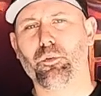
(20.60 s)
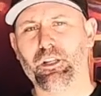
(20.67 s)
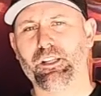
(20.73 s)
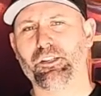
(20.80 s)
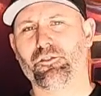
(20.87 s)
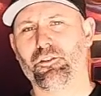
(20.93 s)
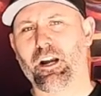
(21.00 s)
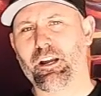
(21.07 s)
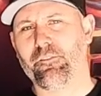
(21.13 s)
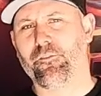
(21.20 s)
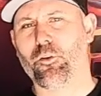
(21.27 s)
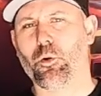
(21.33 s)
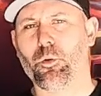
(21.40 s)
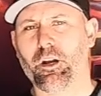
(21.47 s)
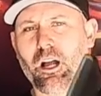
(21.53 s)
really
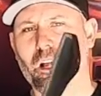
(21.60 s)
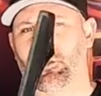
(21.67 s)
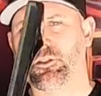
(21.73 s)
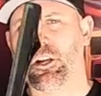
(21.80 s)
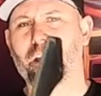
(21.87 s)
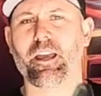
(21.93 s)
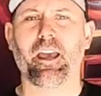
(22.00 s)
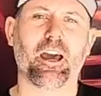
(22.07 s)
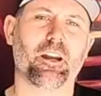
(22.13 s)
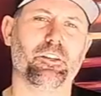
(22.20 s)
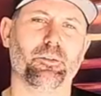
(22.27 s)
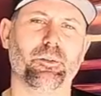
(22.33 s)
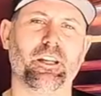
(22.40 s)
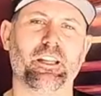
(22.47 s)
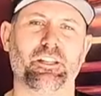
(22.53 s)
straightforward. I'll show you how to
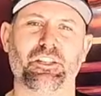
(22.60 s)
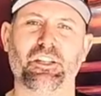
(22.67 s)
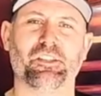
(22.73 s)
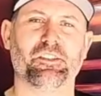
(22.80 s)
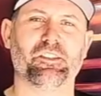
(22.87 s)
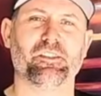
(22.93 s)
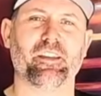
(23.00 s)
do it in just a